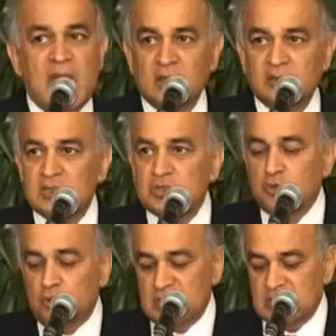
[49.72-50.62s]
health
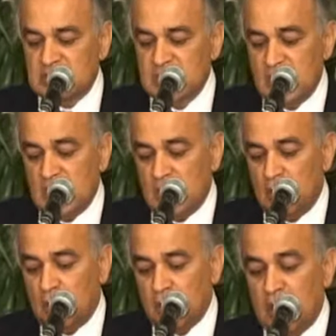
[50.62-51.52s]
insurance
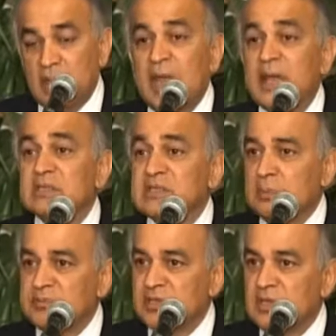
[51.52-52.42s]
or a health
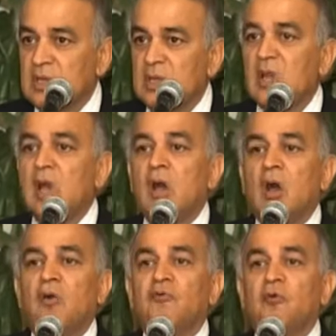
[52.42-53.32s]
subsidy
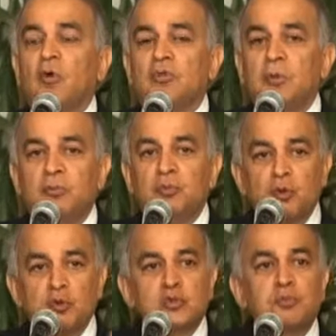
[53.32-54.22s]
for
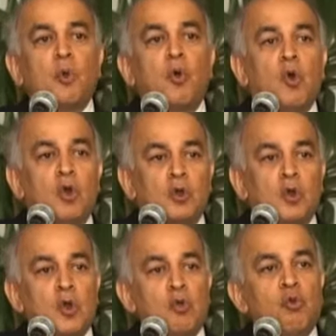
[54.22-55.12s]
those poor
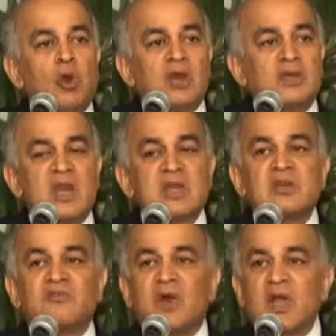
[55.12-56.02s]
who are
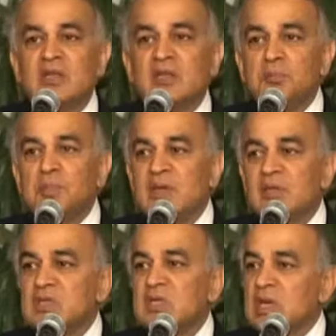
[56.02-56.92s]
identified in the
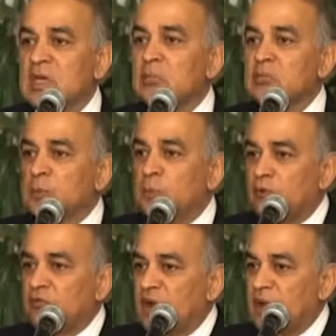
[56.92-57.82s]
Benazir Income
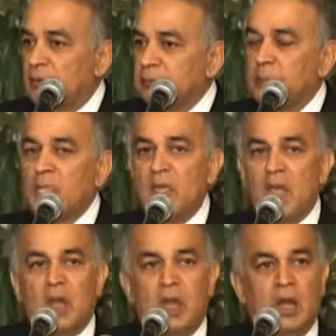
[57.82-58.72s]
Support Fund.
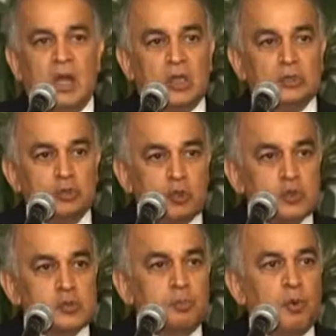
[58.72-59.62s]

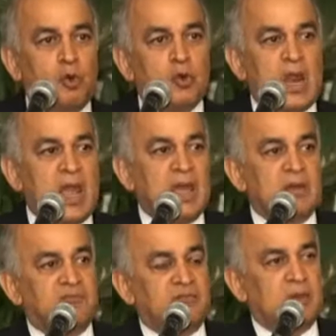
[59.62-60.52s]
Those poor
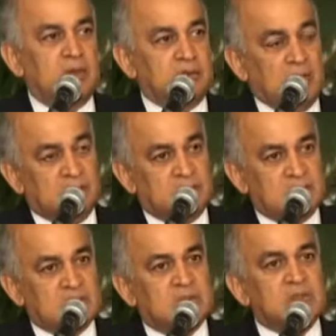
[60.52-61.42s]
have, the